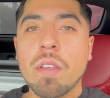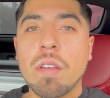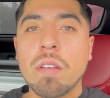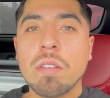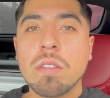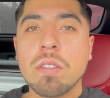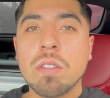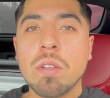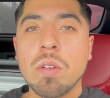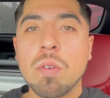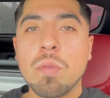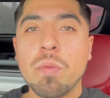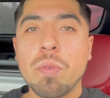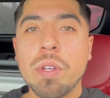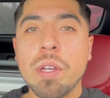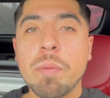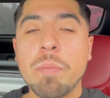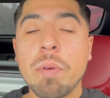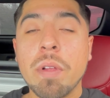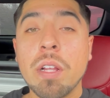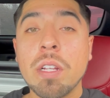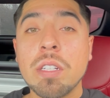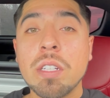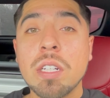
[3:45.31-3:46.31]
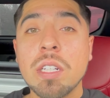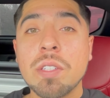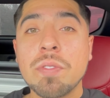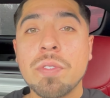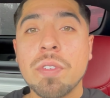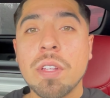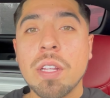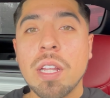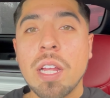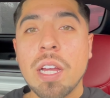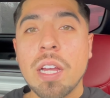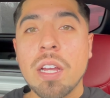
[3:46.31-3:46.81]
So we apologize for
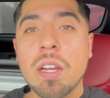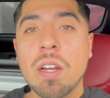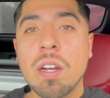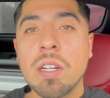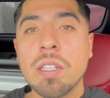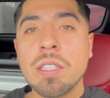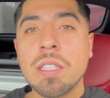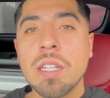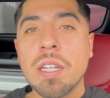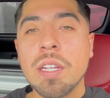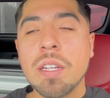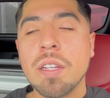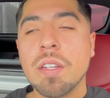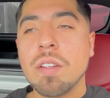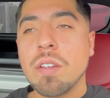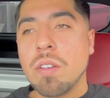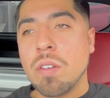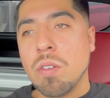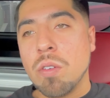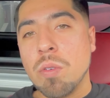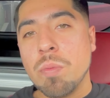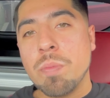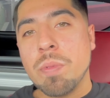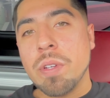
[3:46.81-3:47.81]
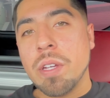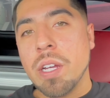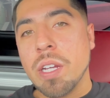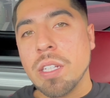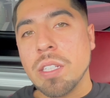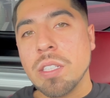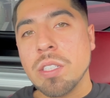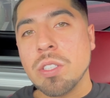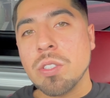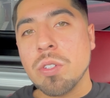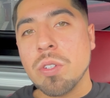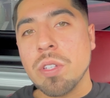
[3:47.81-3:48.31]
the lack of content. Hope you guys
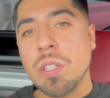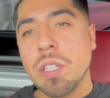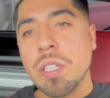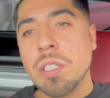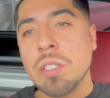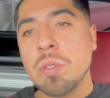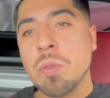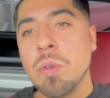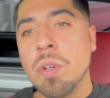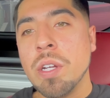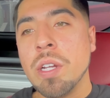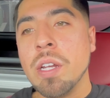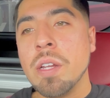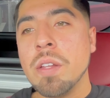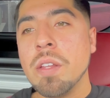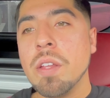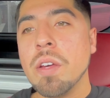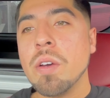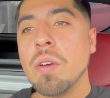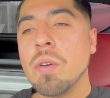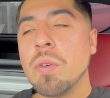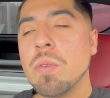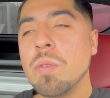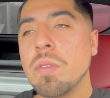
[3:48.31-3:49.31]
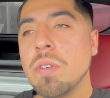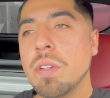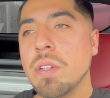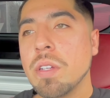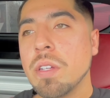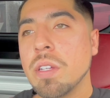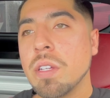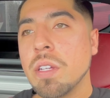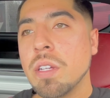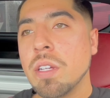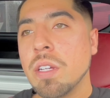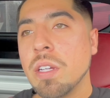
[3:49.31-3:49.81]
enjoy this one though.
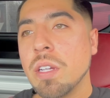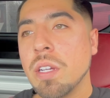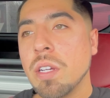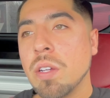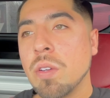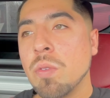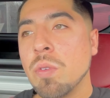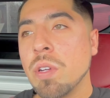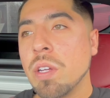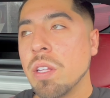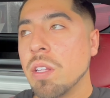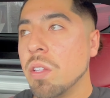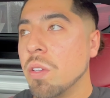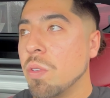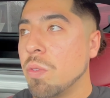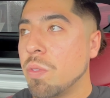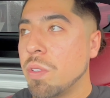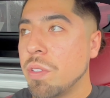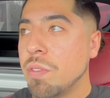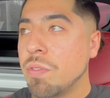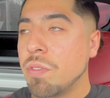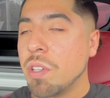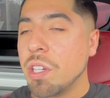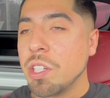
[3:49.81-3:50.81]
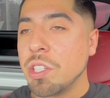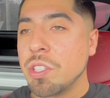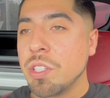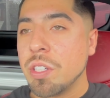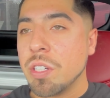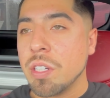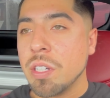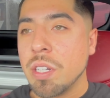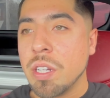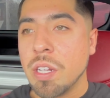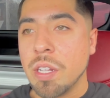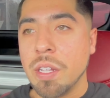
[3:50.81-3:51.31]
Quick little
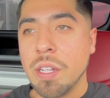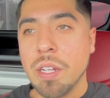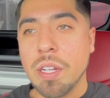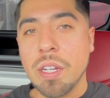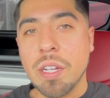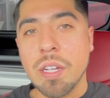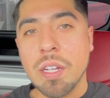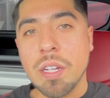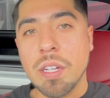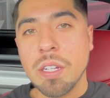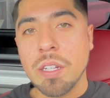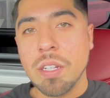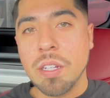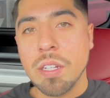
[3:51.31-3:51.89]
refresher and how